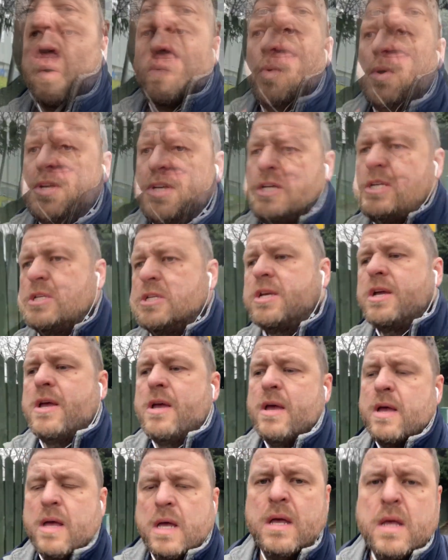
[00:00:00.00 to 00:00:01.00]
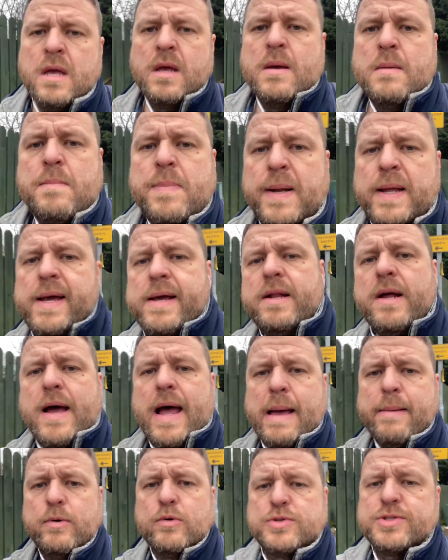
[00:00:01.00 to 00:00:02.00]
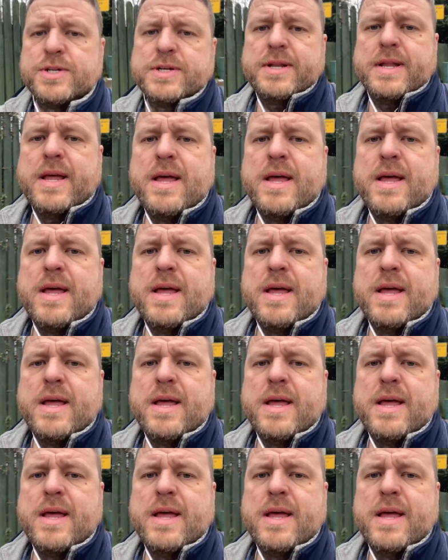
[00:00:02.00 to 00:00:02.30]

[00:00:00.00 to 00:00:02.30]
which is played at Hamilton.